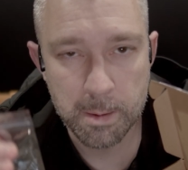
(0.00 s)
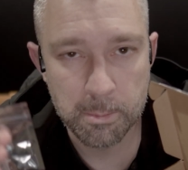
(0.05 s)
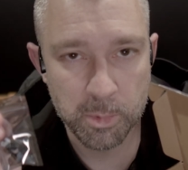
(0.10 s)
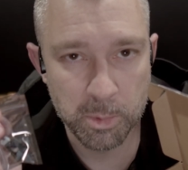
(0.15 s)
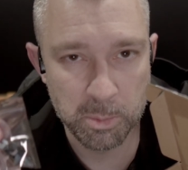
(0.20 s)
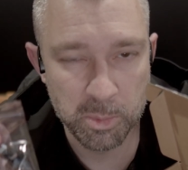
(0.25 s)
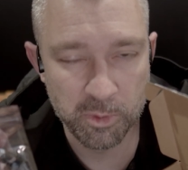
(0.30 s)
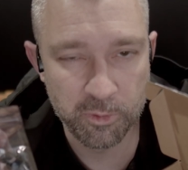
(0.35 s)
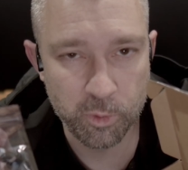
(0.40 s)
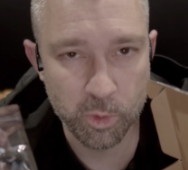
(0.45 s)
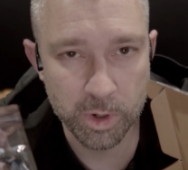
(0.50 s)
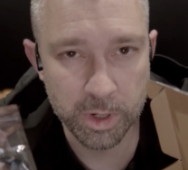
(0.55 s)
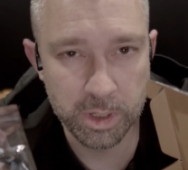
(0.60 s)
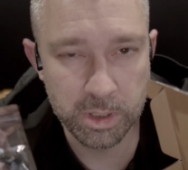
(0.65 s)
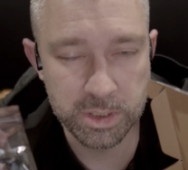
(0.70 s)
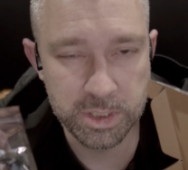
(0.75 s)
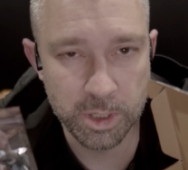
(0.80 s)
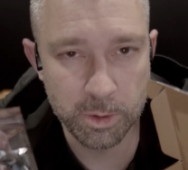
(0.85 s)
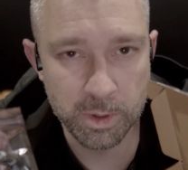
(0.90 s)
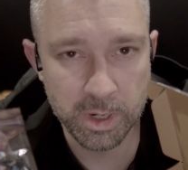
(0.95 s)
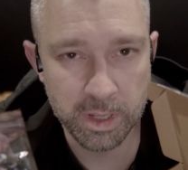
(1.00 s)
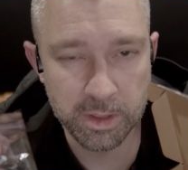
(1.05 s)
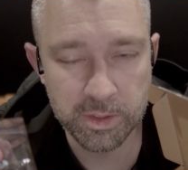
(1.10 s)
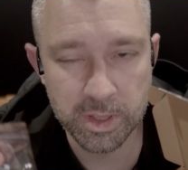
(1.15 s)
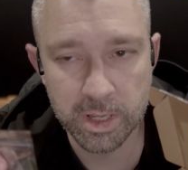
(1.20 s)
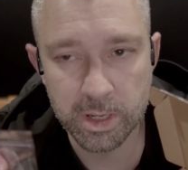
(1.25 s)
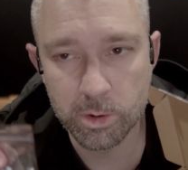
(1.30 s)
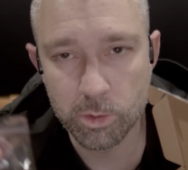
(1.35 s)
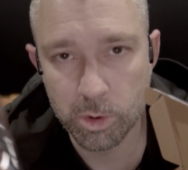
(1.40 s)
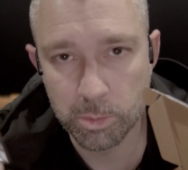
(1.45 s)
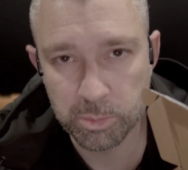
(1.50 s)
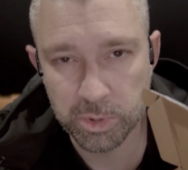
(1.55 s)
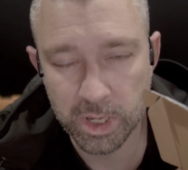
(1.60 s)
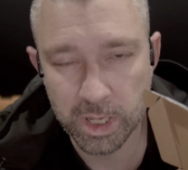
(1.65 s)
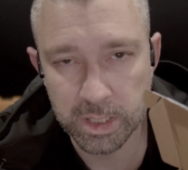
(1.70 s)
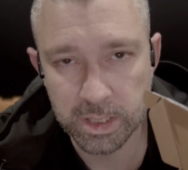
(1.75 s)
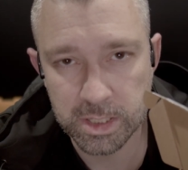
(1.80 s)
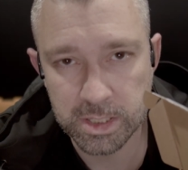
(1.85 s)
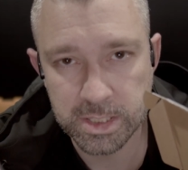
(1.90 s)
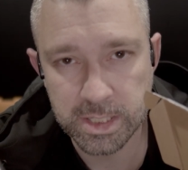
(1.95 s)
But before you do anything or
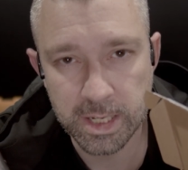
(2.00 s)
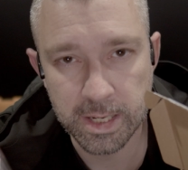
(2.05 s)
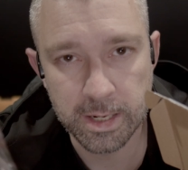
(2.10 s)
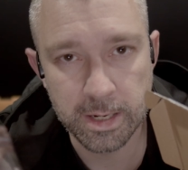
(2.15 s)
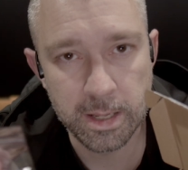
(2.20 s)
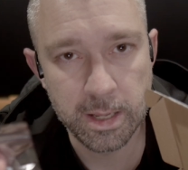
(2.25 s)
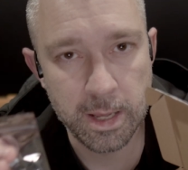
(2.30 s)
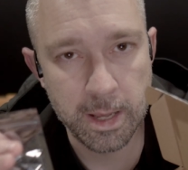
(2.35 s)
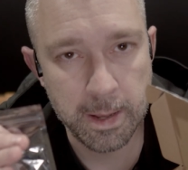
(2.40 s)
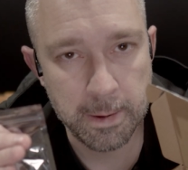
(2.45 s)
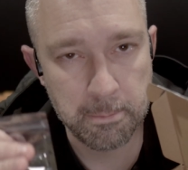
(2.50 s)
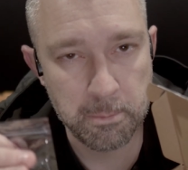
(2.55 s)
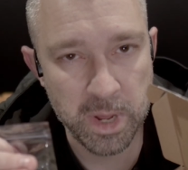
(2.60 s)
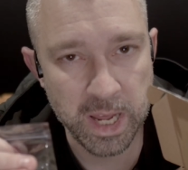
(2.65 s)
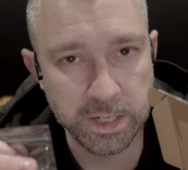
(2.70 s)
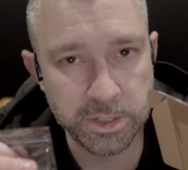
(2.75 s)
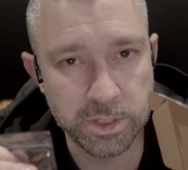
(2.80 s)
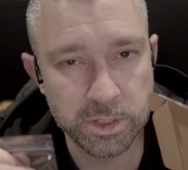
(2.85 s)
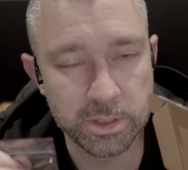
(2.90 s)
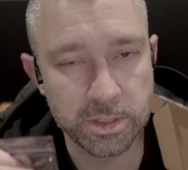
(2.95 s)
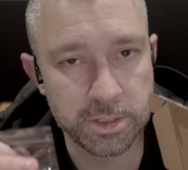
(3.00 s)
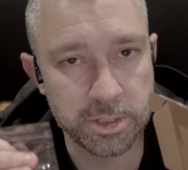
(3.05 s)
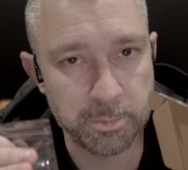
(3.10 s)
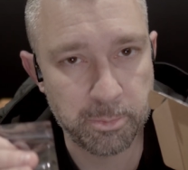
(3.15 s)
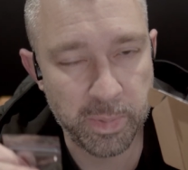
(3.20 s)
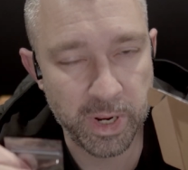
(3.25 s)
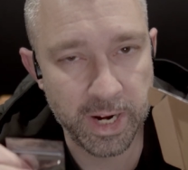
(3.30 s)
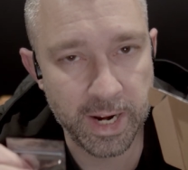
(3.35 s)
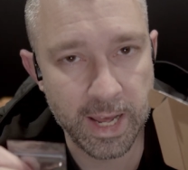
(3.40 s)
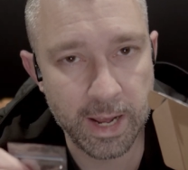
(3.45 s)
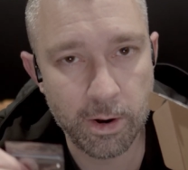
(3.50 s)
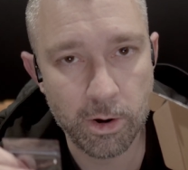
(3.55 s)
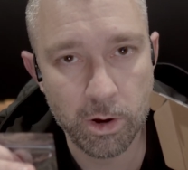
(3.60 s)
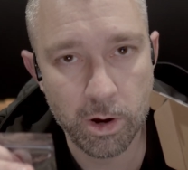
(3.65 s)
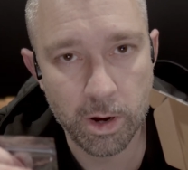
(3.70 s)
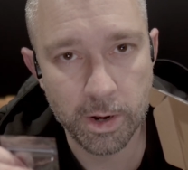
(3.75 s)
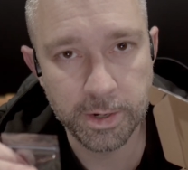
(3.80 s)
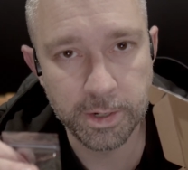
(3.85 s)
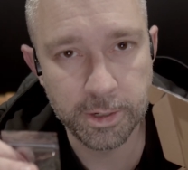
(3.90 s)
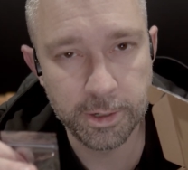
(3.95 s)
plug this in, make sure that the pinout
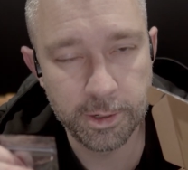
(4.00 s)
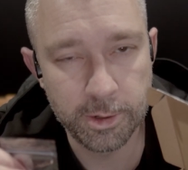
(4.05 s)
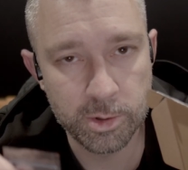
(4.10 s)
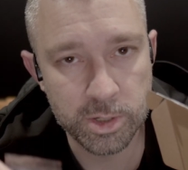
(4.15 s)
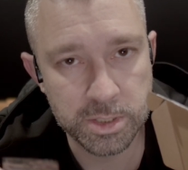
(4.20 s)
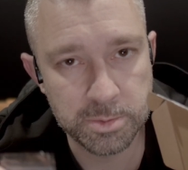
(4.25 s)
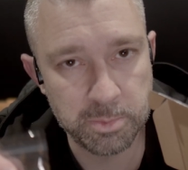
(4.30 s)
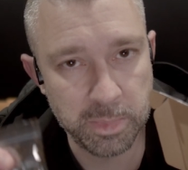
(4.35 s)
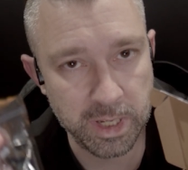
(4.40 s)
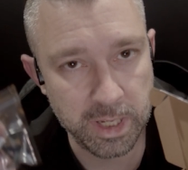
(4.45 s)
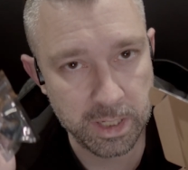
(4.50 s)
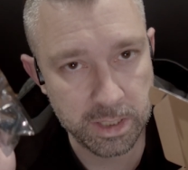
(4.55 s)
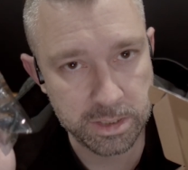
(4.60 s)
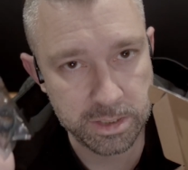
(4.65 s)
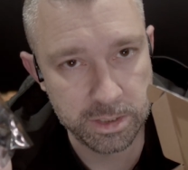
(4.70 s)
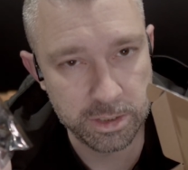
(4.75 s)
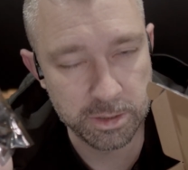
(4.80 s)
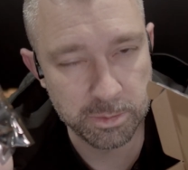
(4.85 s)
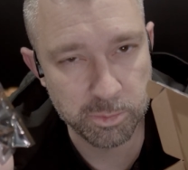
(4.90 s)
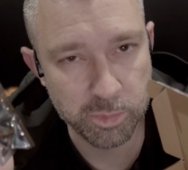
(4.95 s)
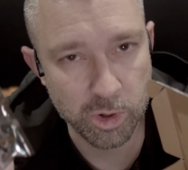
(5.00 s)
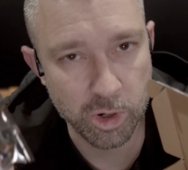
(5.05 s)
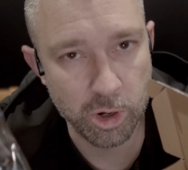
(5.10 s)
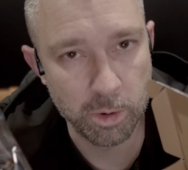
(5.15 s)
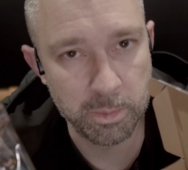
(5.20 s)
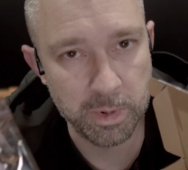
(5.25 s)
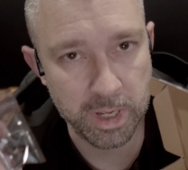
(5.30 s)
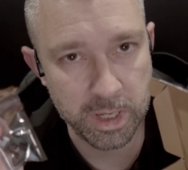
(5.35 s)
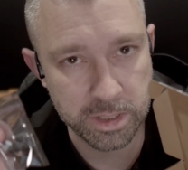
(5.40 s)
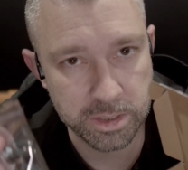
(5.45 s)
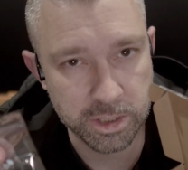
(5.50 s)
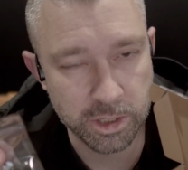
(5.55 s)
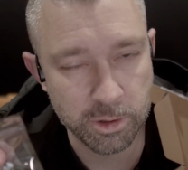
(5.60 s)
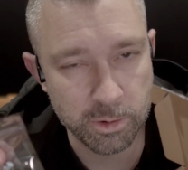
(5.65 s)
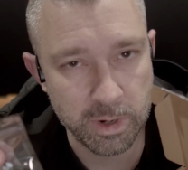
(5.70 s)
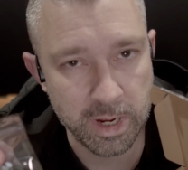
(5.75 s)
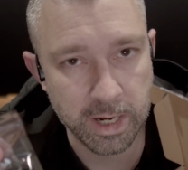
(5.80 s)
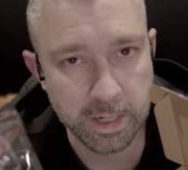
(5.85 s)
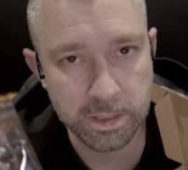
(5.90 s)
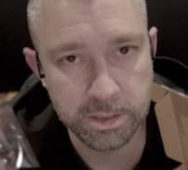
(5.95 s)
on your U S B to the probe is
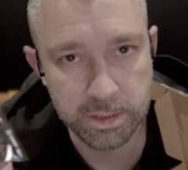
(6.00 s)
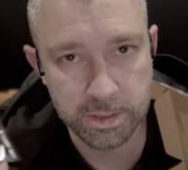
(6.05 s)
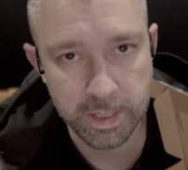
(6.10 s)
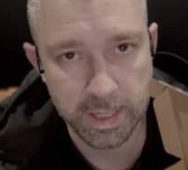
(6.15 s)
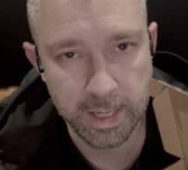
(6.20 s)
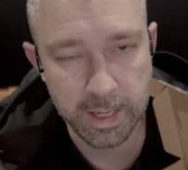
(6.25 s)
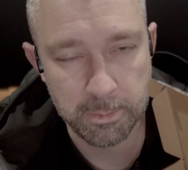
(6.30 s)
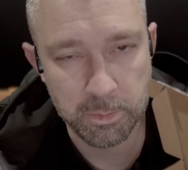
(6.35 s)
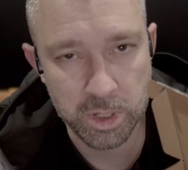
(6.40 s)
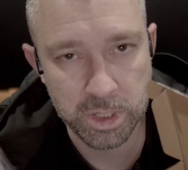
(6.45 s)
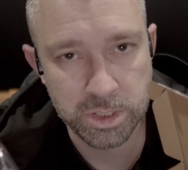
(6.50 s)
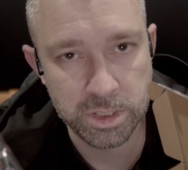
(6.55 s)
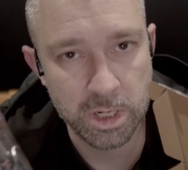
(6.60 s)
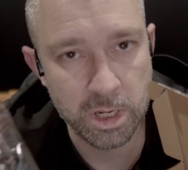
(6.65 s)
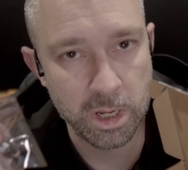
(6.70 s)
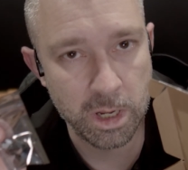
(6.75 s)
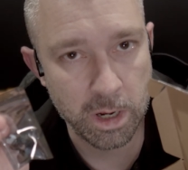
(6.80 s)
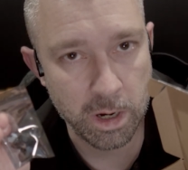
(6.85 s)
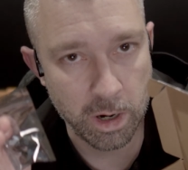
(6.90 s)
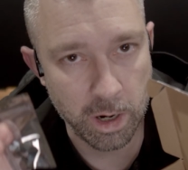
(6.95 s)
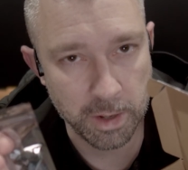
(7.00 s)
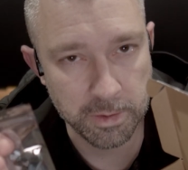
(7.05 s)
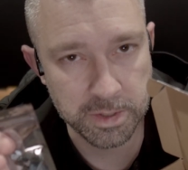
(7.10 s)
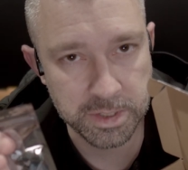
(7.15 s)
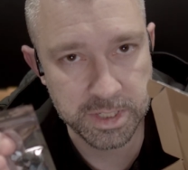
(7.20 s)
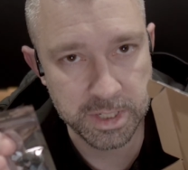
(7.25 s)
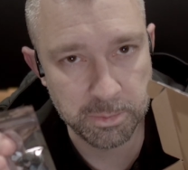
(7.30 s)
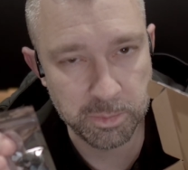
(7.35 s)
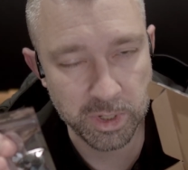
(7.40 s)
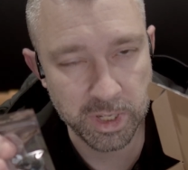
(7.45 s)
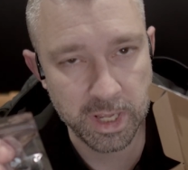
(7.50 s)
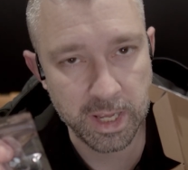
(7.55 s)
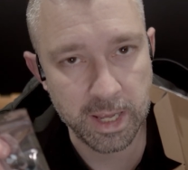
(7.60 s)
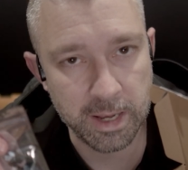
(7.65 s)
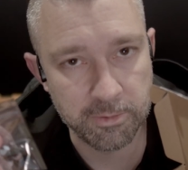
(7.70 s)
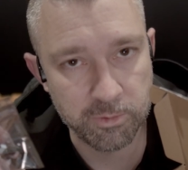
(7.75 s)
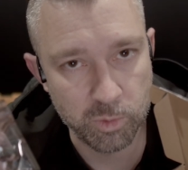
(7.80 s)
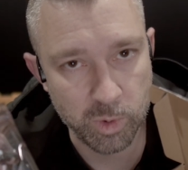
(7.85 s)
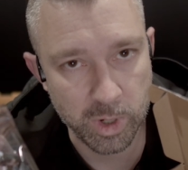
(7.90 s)
correct to the image on the SimpleAF